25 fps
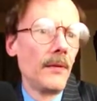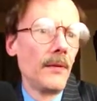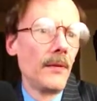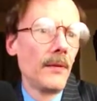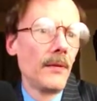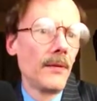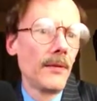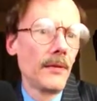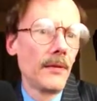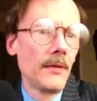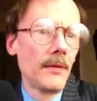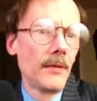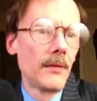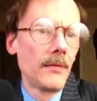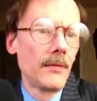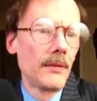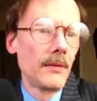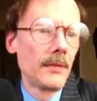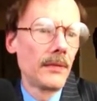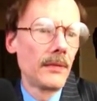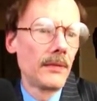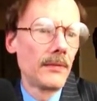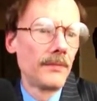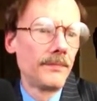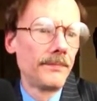
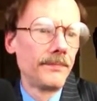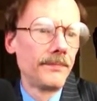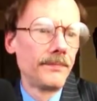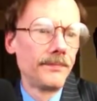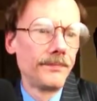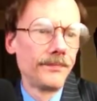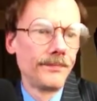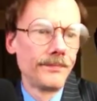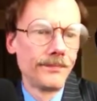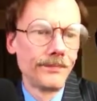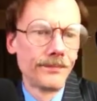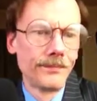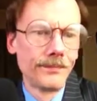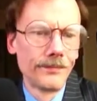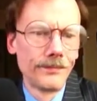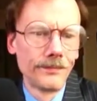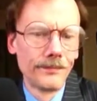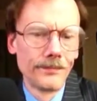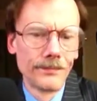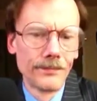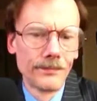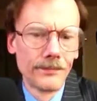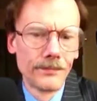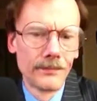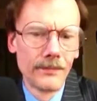So,
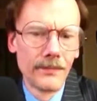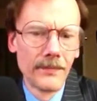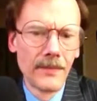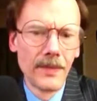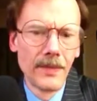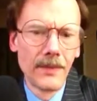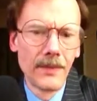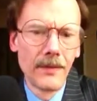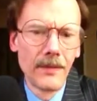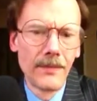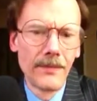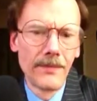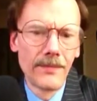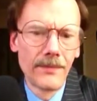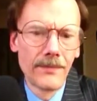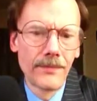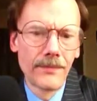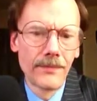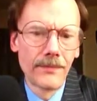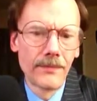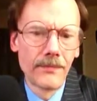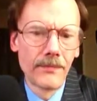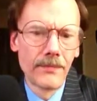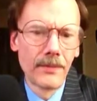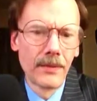if,
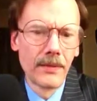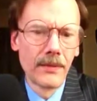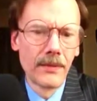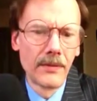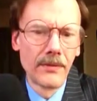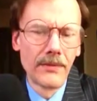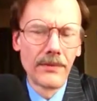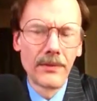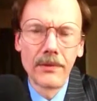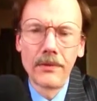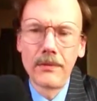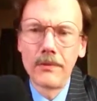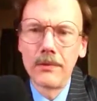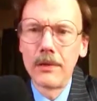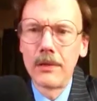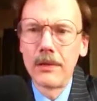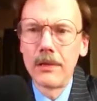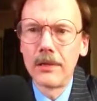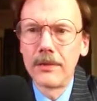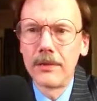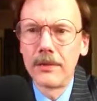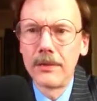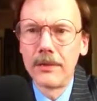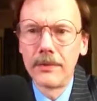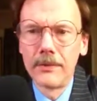for the
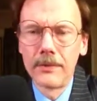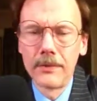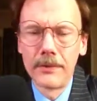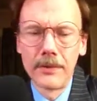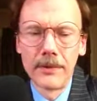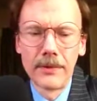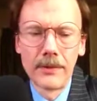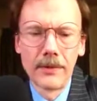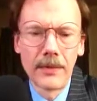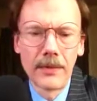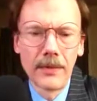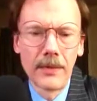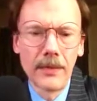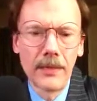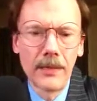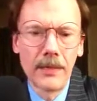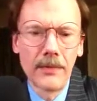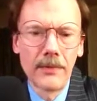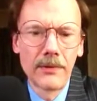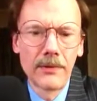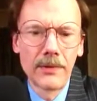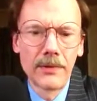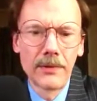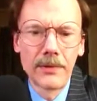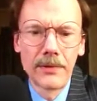wall anyways, I
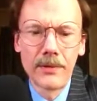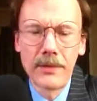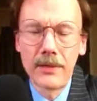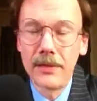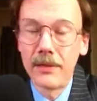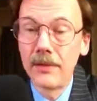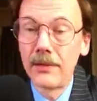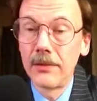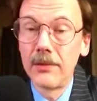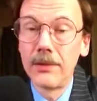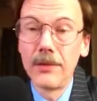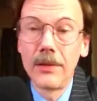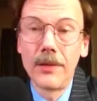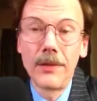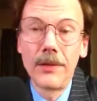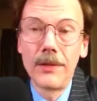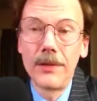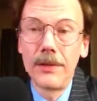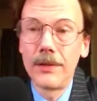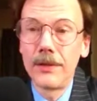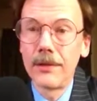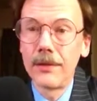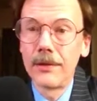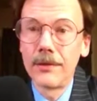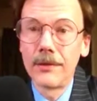always thought a good
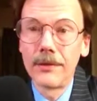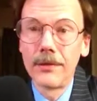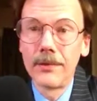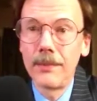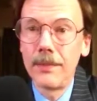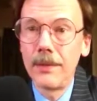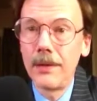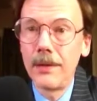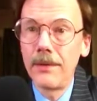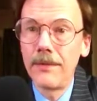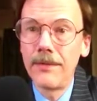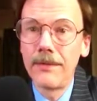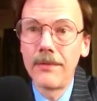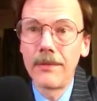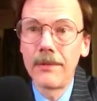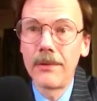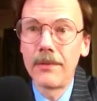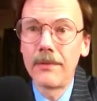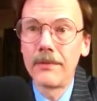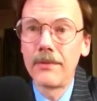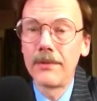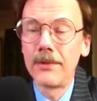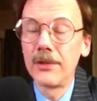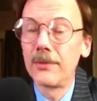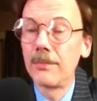idea to pay for
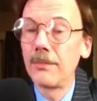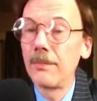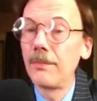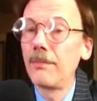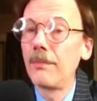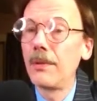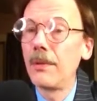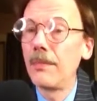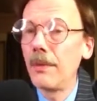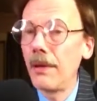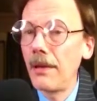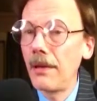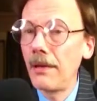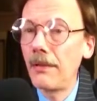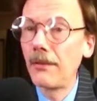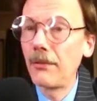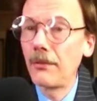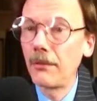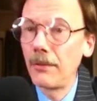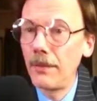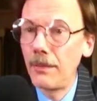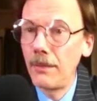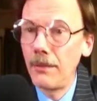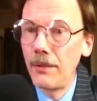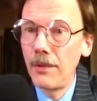it would just be paying
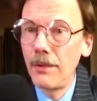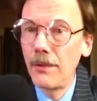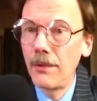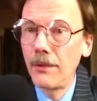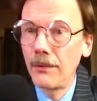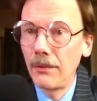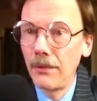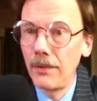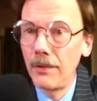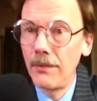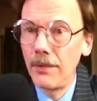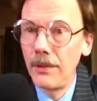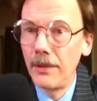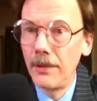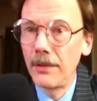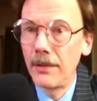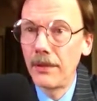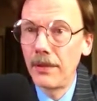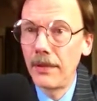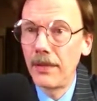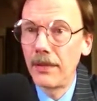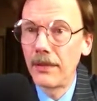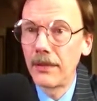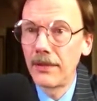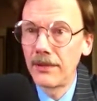$3.3
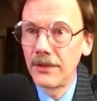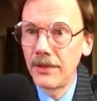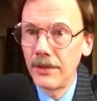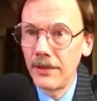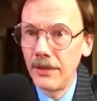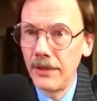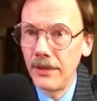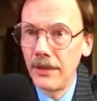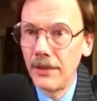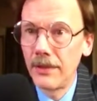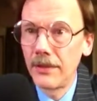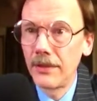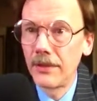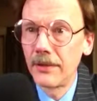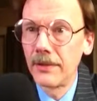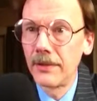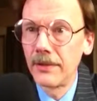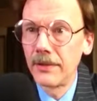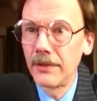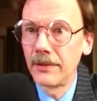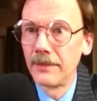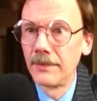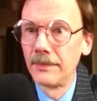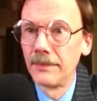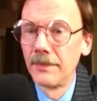billion a year
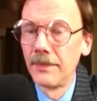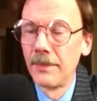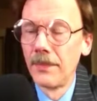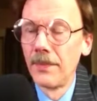until